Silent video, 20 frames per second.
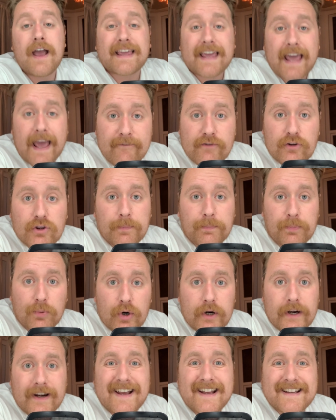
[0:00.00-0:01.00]
Kevin De
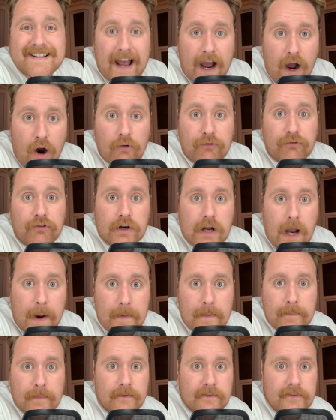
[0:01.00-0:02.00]
Bruyne is out for a
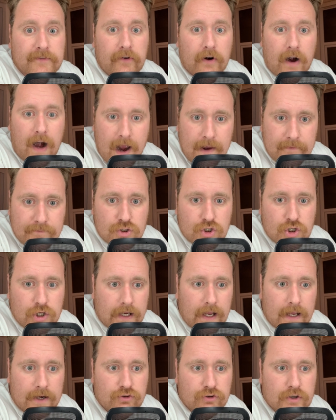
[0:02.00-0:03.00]
couple of months for a
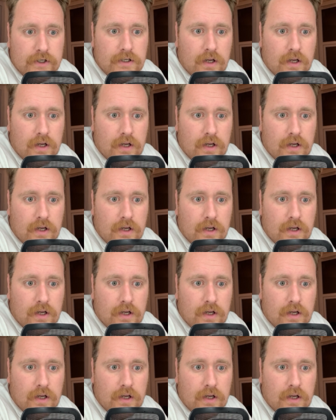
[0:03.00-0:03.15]
hamstring injury.